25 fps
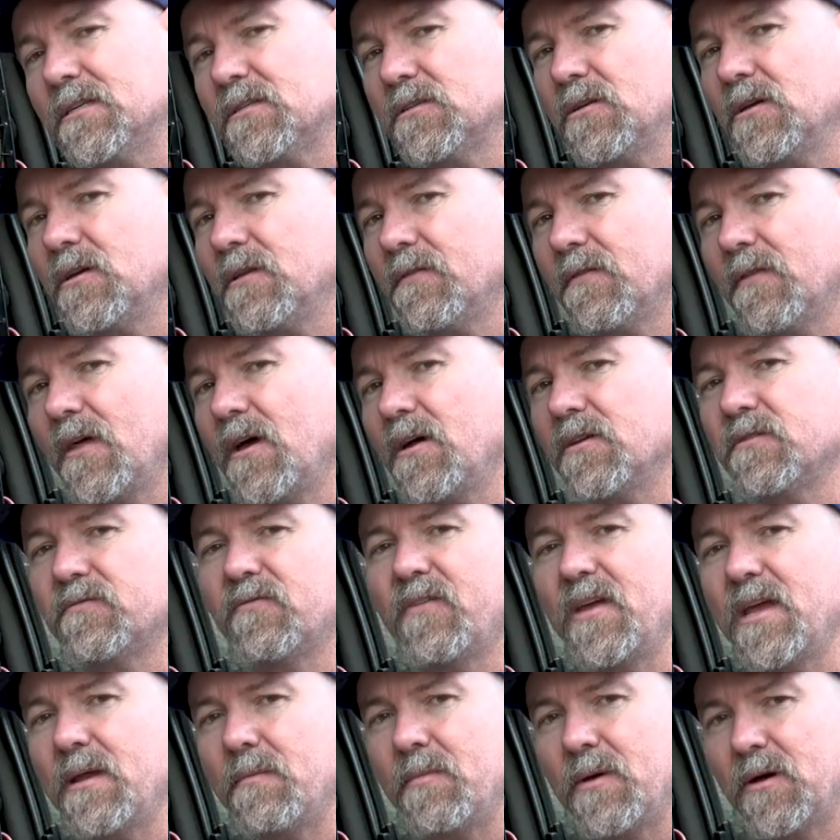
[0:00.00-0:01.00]
certain those
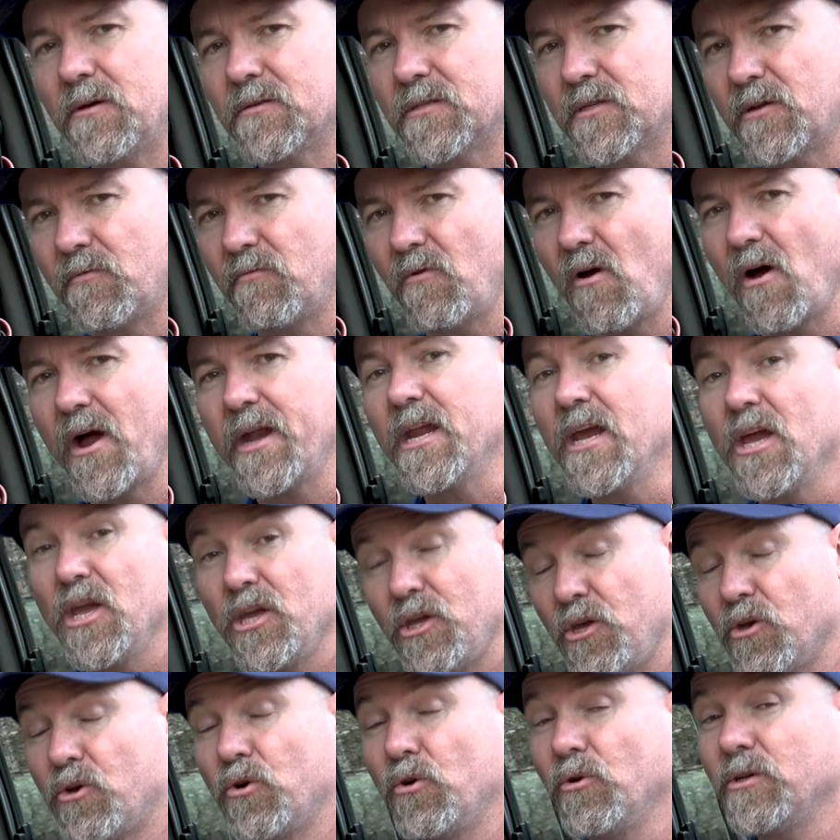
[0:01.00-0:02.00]
fan belts are right,
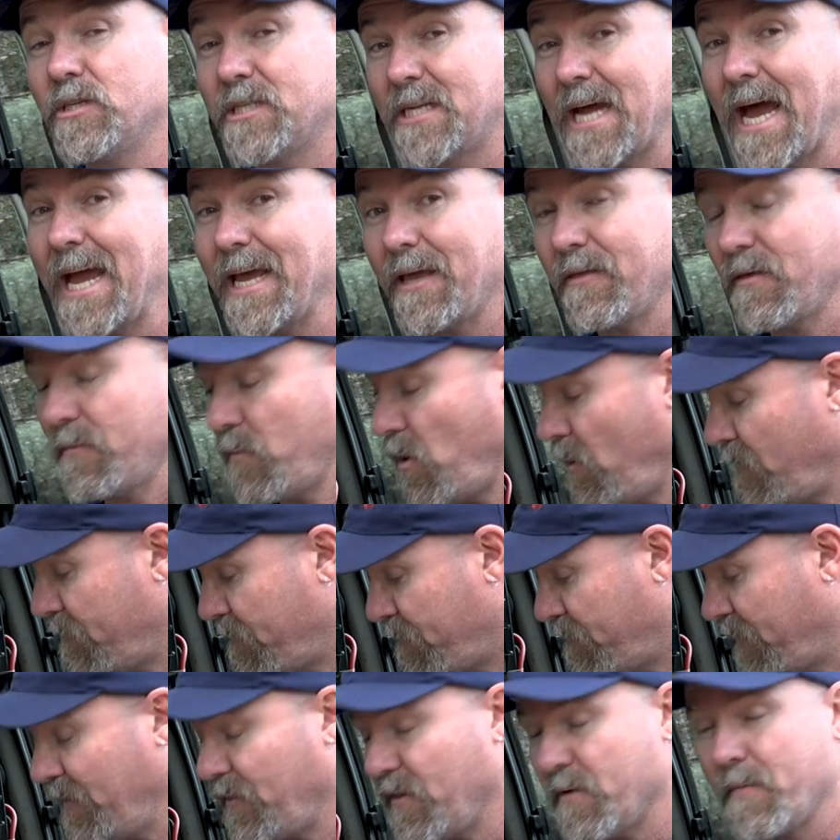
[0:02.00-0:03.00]
you could take them off,
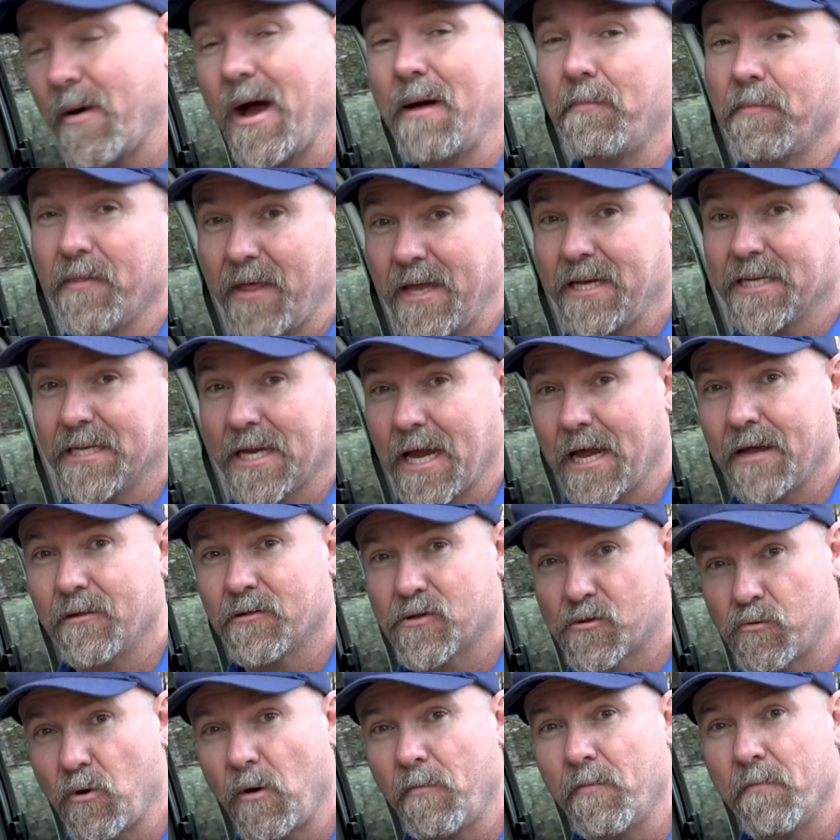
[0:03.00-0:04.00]
fit them up, and then
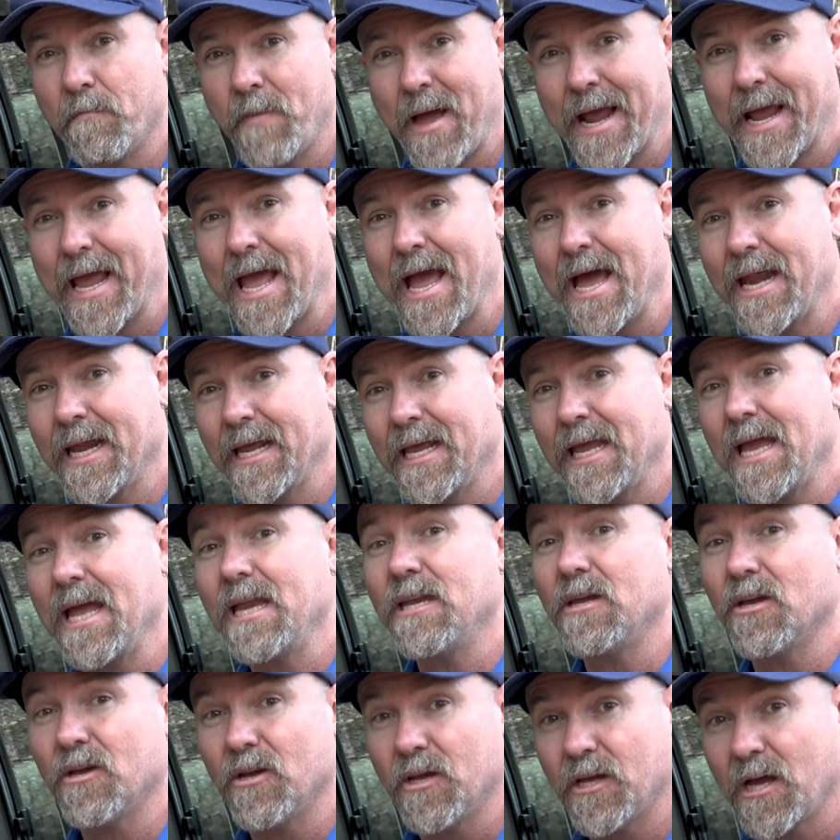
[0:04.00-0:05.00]
swap them back out
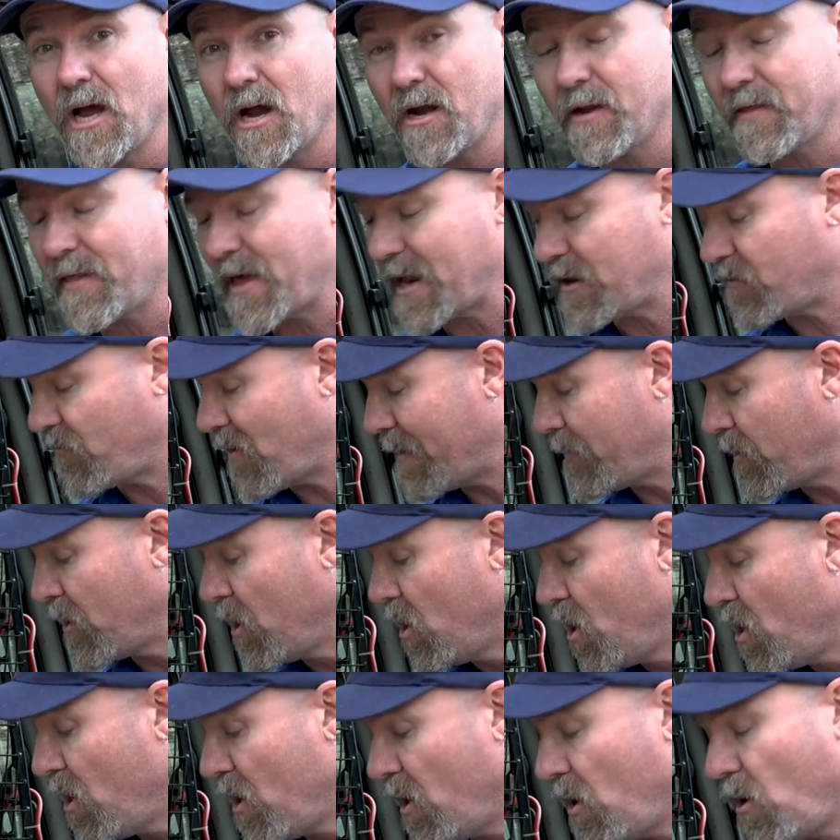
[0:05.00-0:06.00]
again. You could go to that trouble.